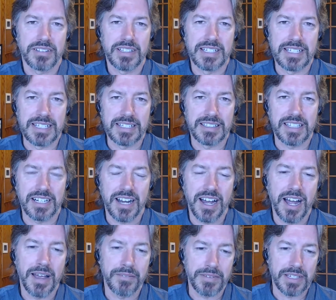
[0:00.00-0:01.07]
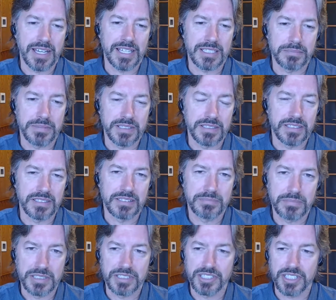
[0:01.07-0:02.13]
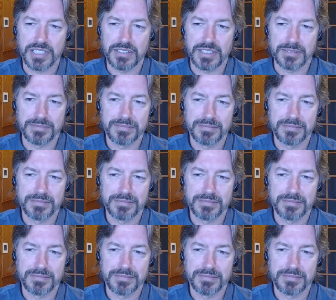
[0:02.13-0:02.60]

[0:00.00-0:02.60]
that Ivy has been sharing?